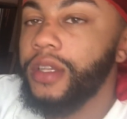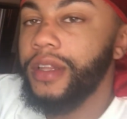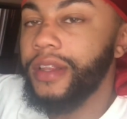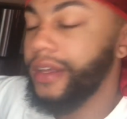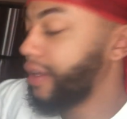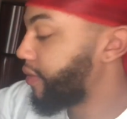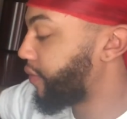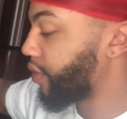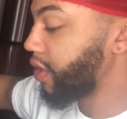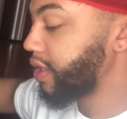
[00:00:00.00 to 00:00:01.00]
the link
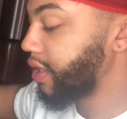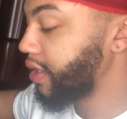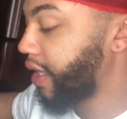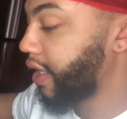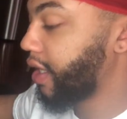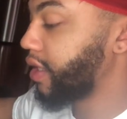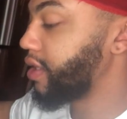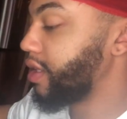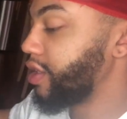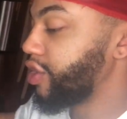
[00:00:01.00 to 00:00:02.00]
for this exact case
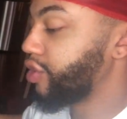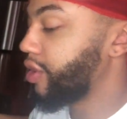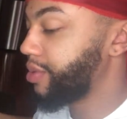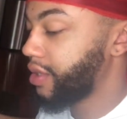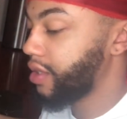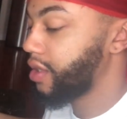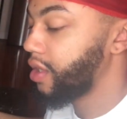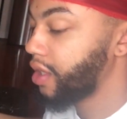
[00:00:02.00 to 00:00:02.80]
in the description